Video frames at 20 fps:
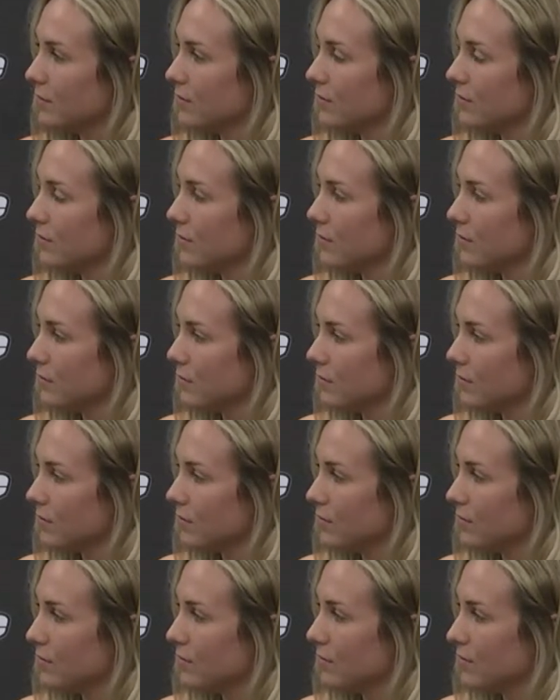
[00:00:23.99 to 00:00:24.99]

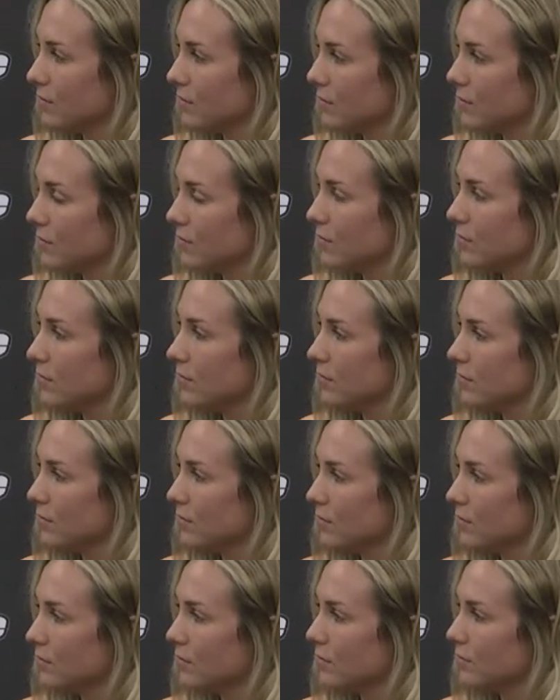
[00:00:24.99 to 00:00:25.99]

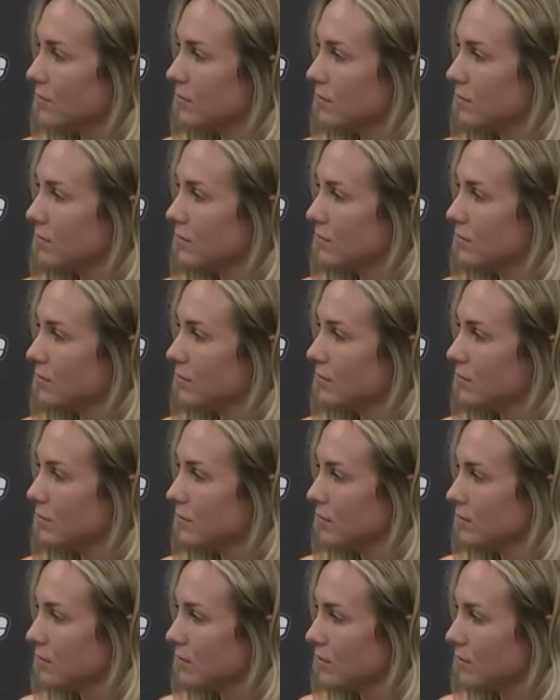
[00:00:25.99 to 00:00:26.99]

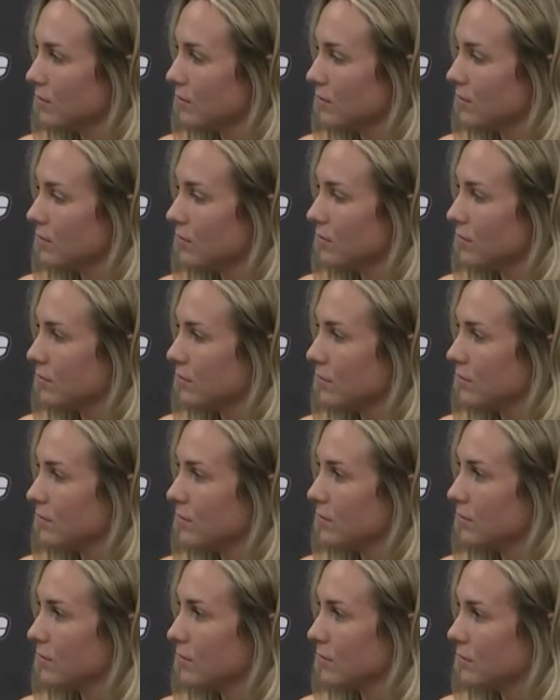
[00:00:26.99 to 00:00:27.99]

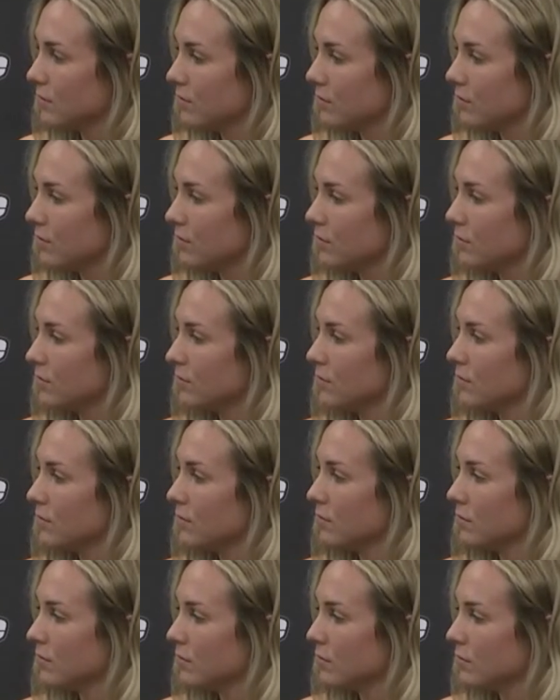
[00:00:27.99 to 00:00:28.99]

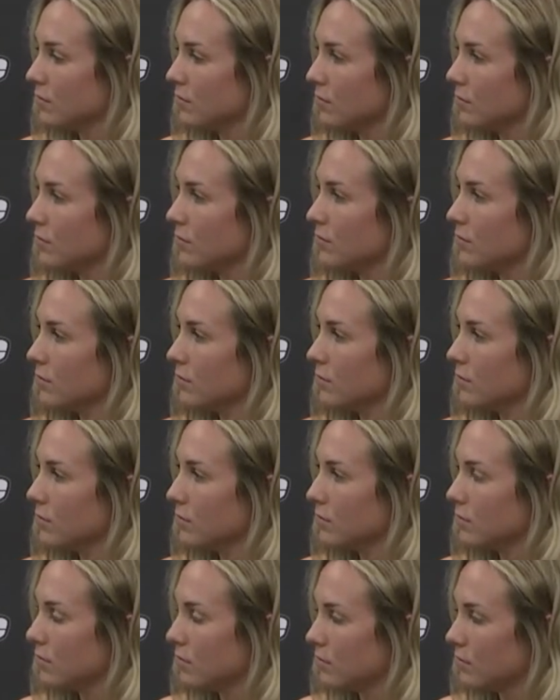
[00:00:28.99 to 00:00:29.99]

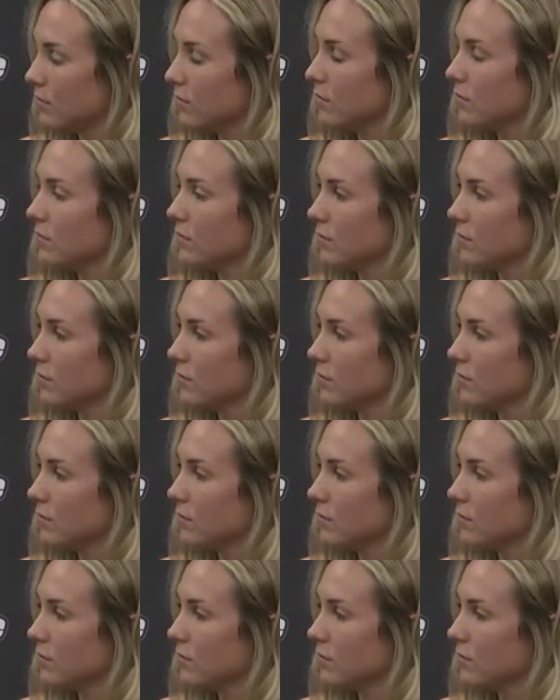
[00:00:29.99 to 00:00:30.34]
(not speaking)